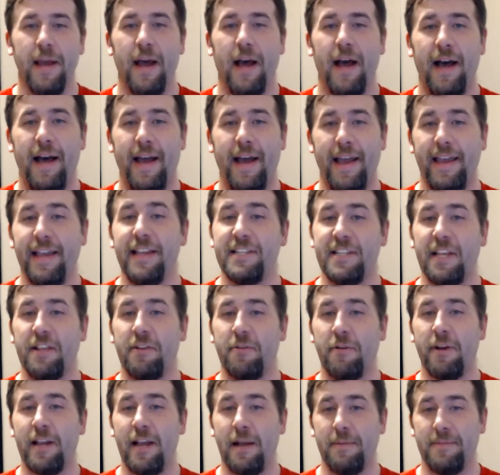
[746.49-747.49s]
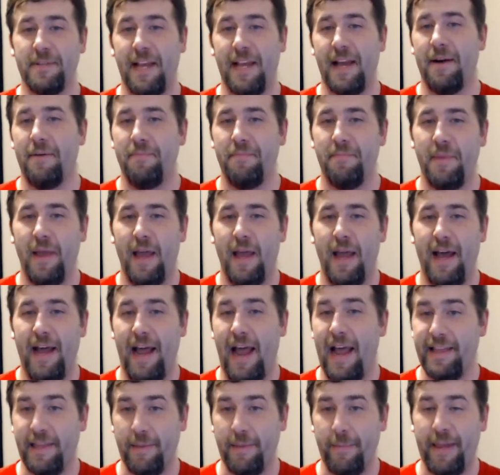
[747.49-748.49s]
EC3 comes out
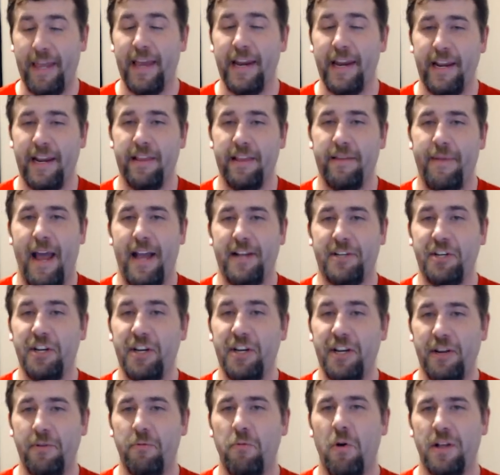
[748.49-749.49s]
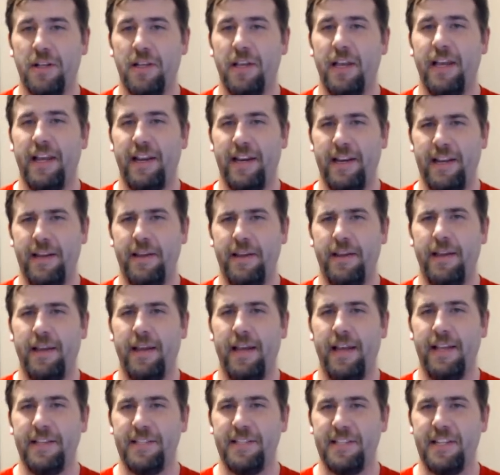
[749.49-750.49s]
at the beginning of the match, and he
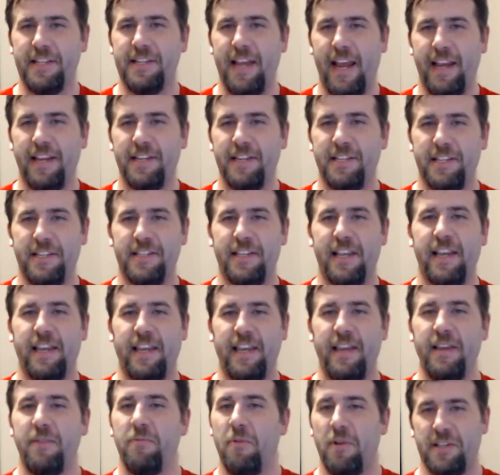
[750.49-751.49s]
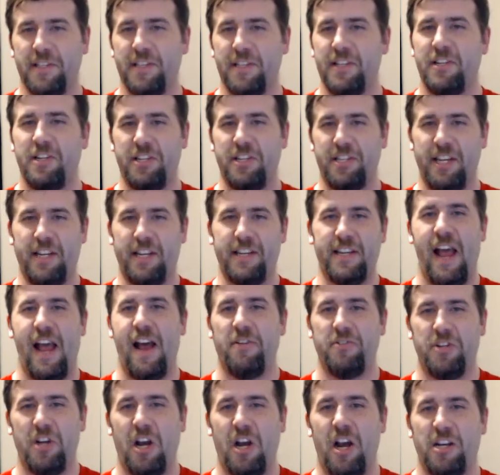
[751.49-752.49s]
instantaneously is like, he wants to just sit
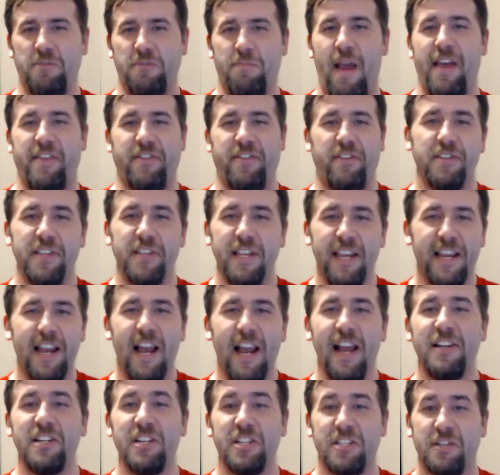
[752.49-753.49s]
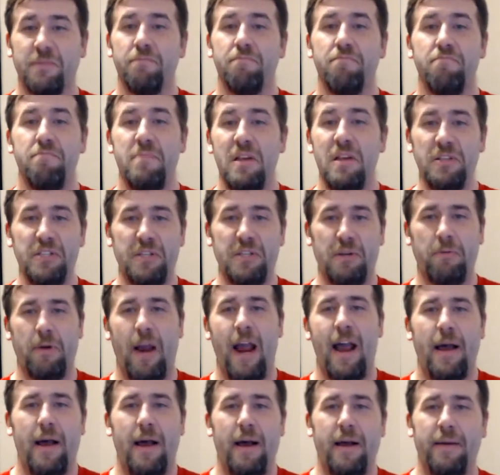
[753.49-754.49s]
down Josh Matthews, and he kind of just mills
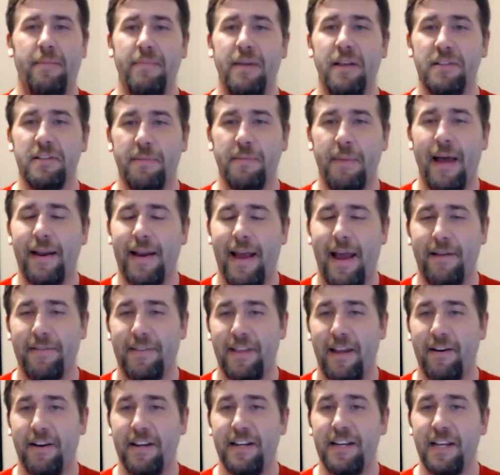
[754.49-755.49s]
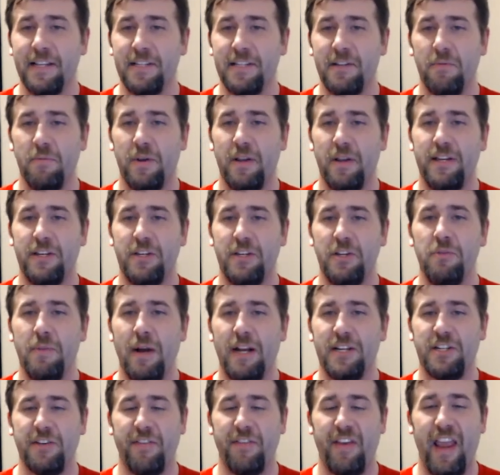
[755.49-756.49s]
about out there. He doesn't really do
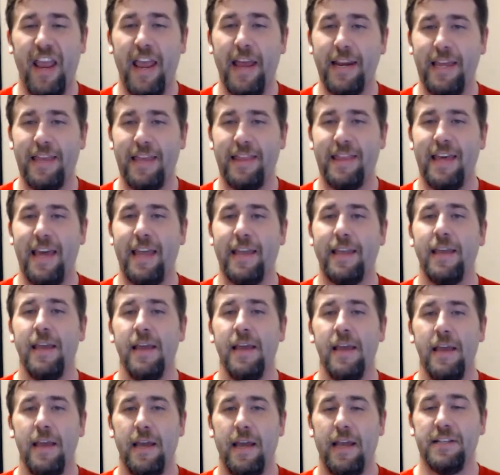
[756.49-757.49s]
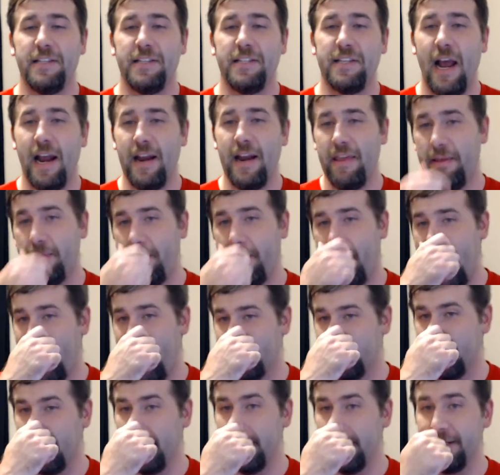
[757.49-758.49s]
much of anything inside of the
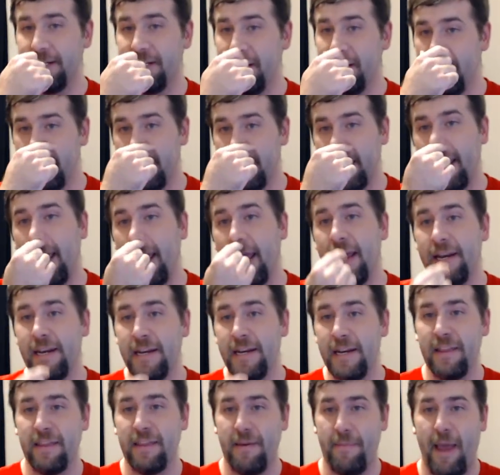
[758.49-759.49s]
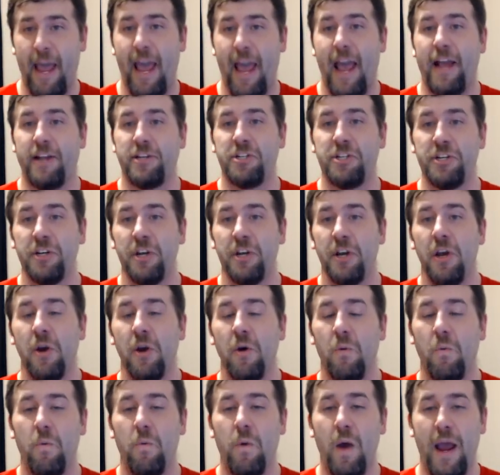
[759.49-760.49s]
match until the end of the match,
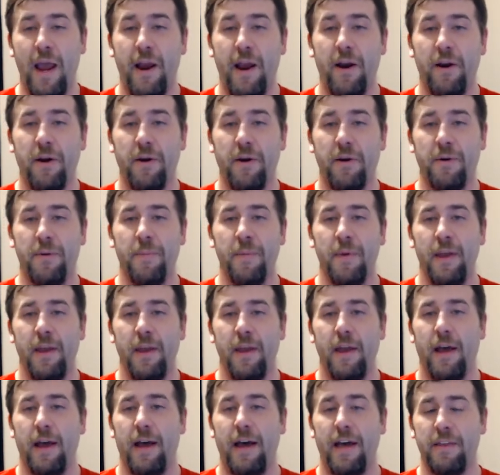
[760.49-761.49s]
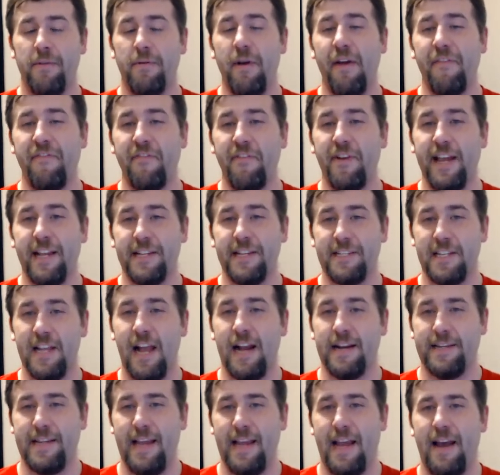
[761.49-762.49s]
where the referee gets
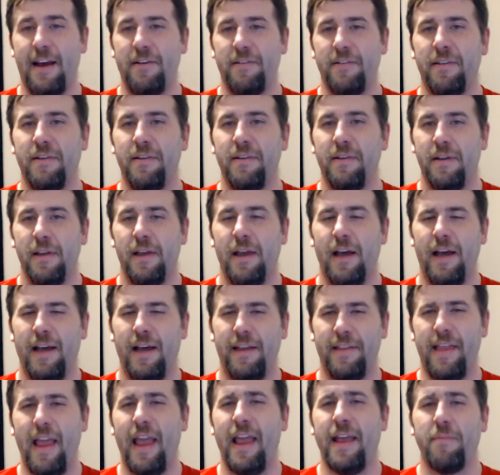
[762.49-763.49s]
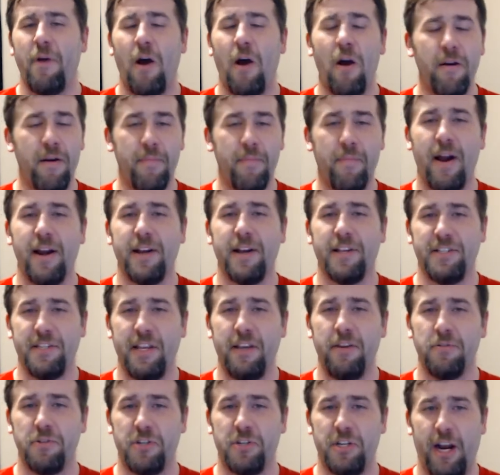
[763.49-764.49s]
knocked down. They had already brought a
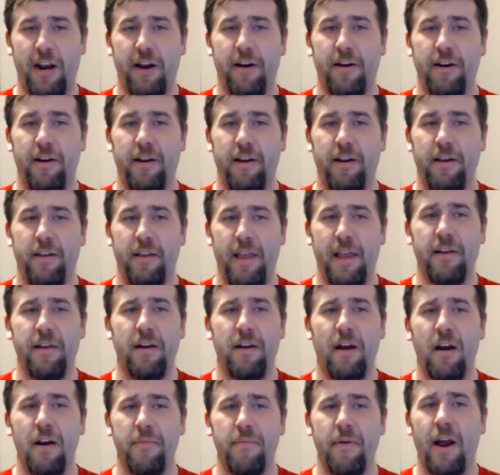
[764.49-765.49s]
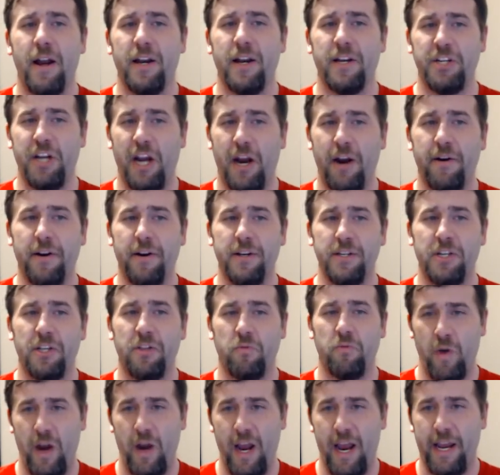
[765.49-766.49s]
steel chair. They had already brought a chair into
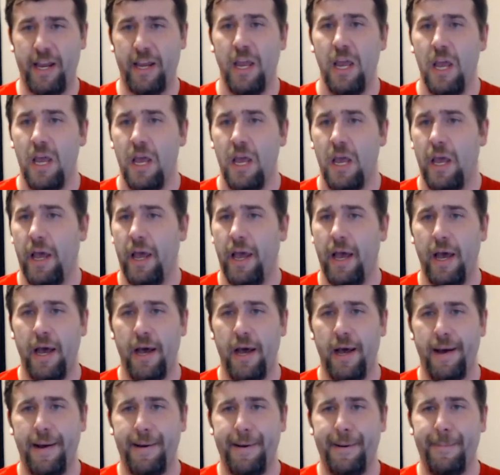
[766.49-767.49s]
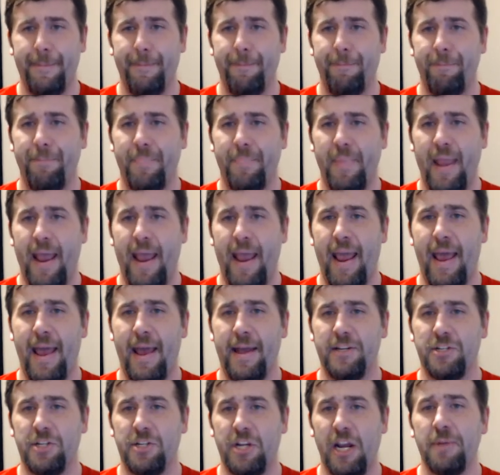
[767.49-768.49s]
the ring.
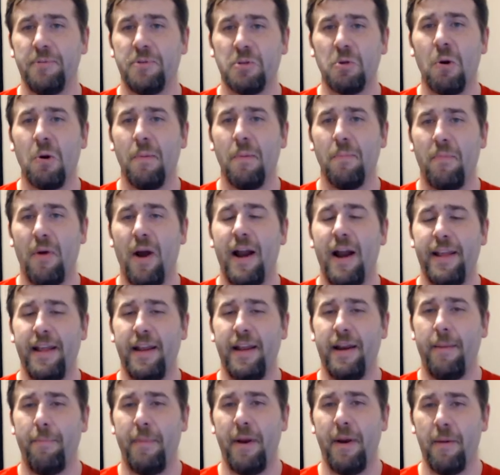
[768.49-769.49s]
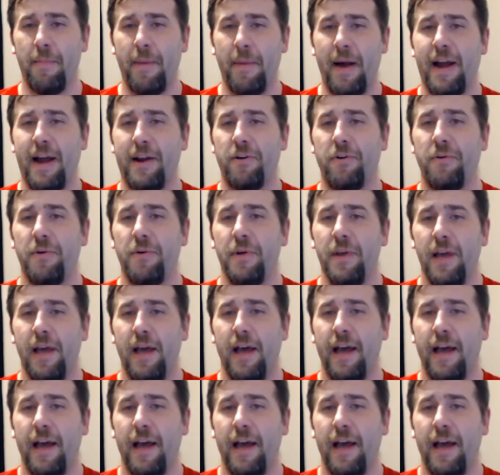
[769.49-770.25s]
And James Storm brought in a beer bottle.